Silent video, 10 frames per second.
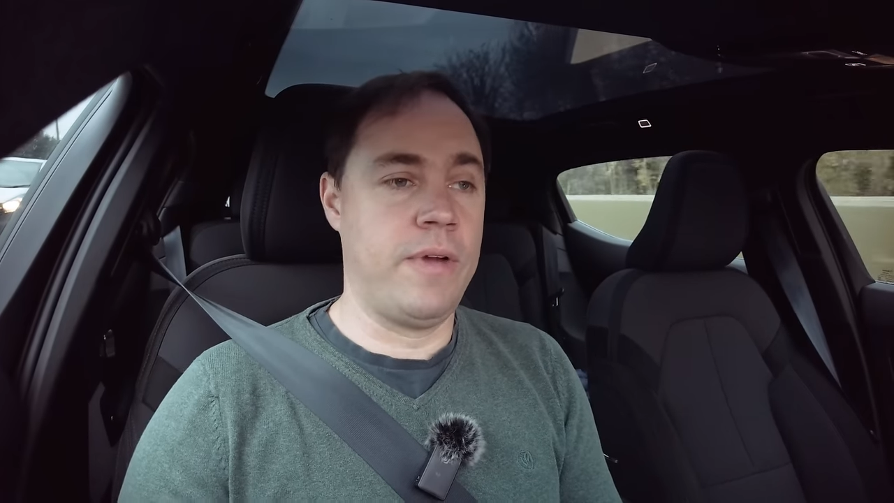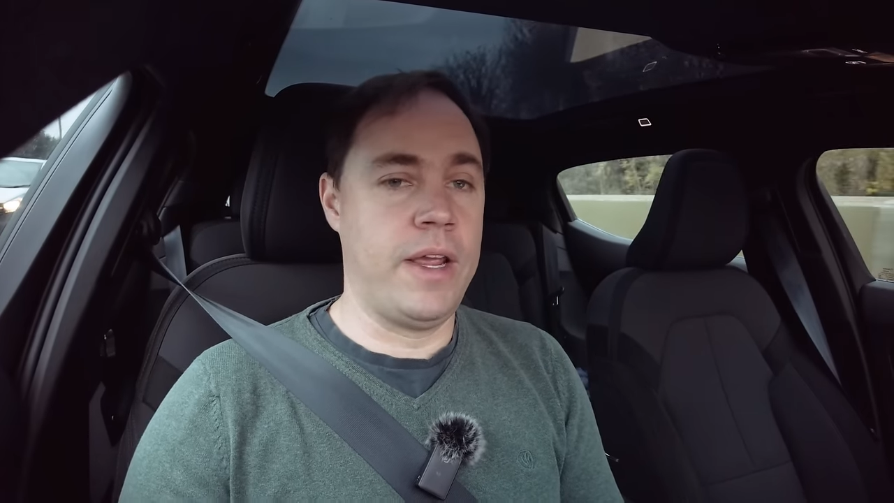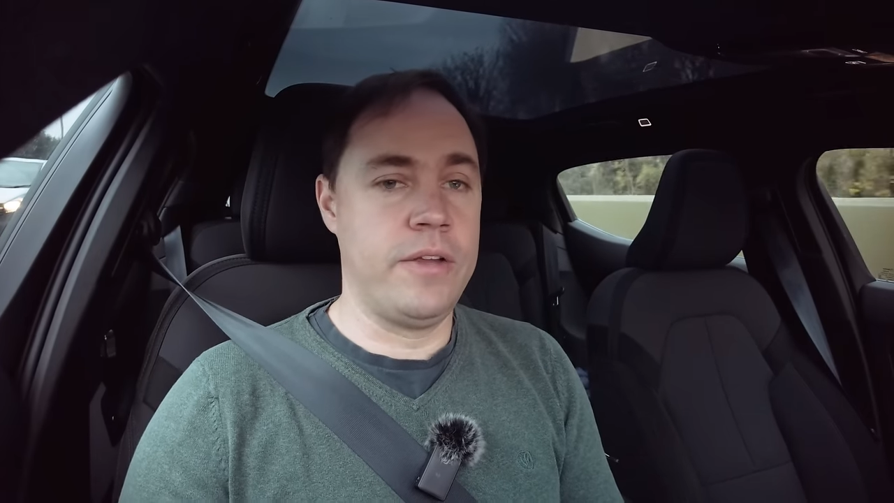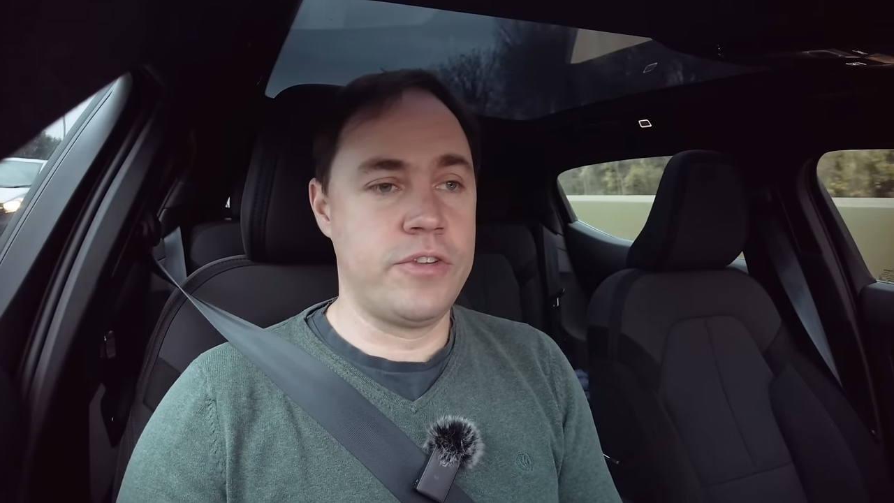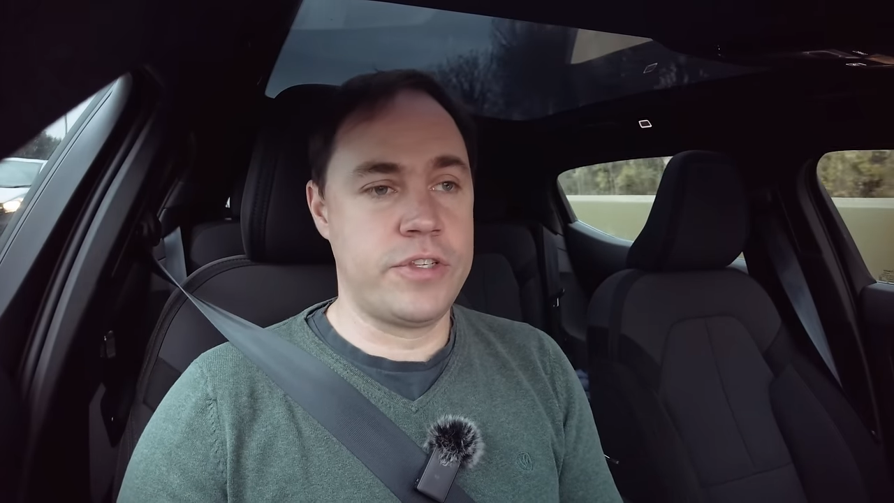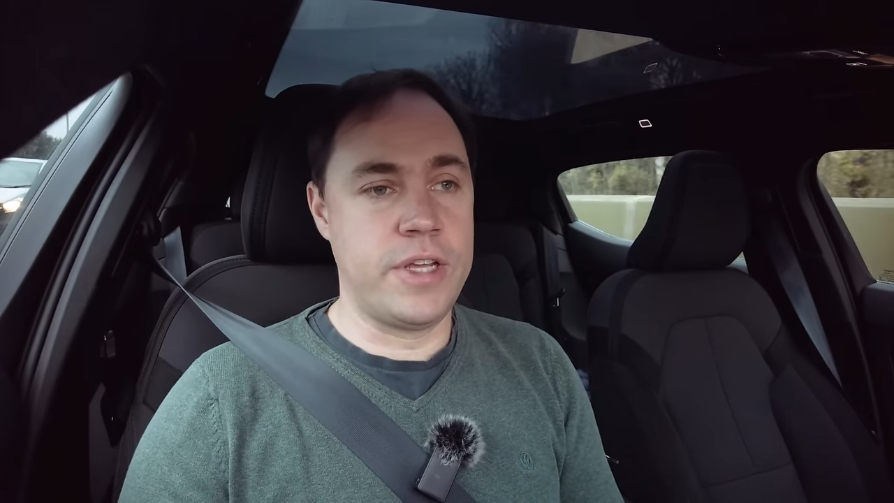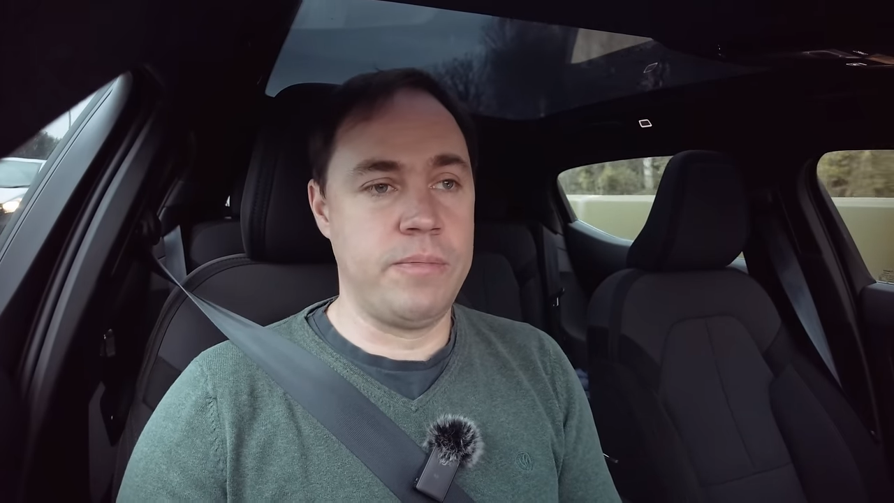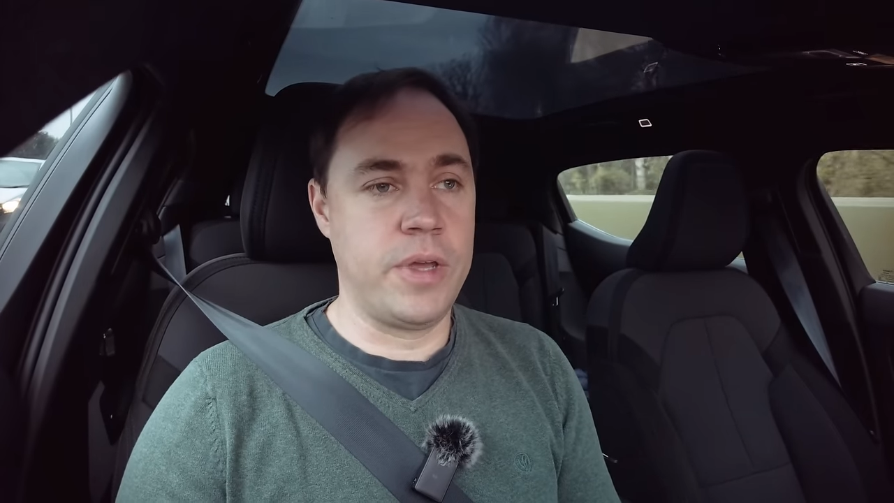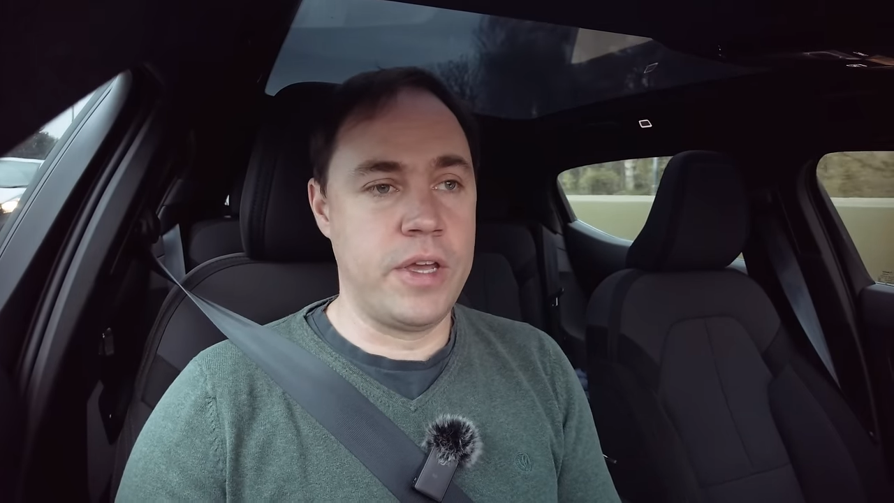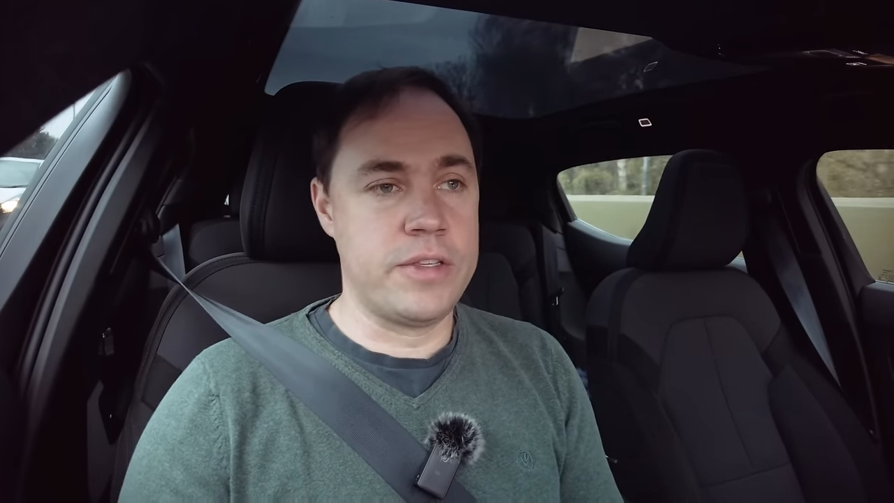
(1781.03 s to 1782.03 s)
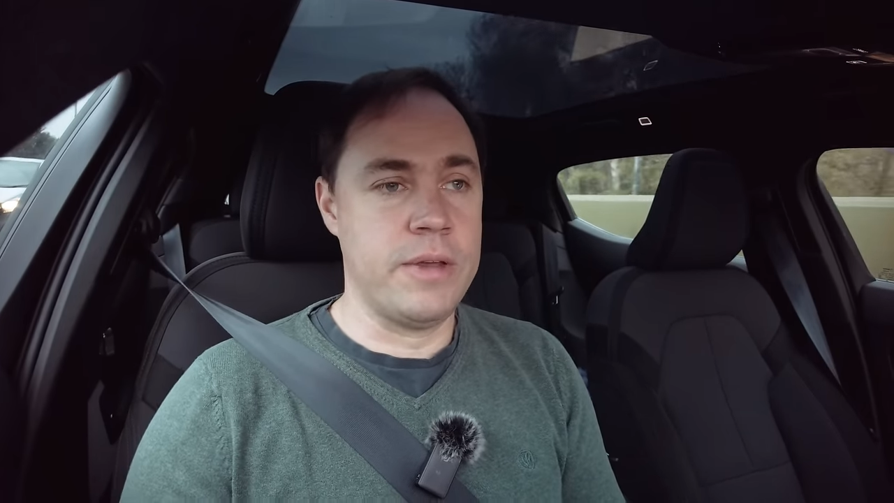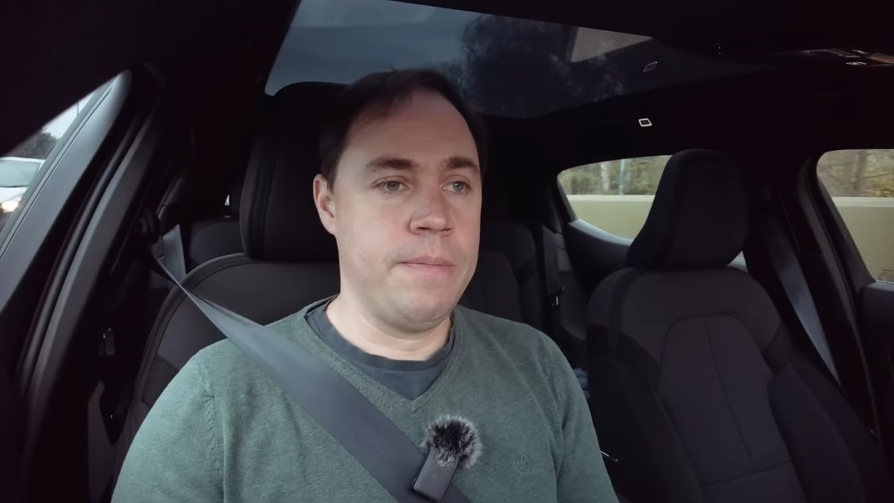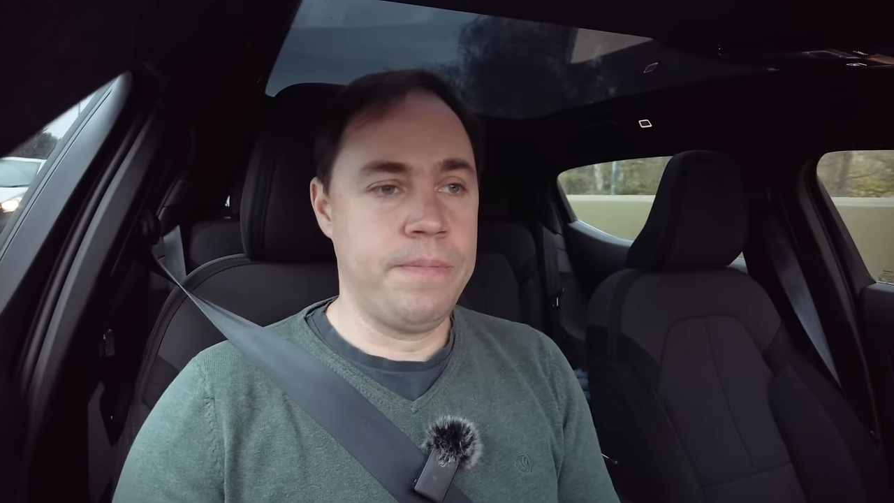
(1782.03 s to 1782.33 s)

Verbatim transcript: really interesting, because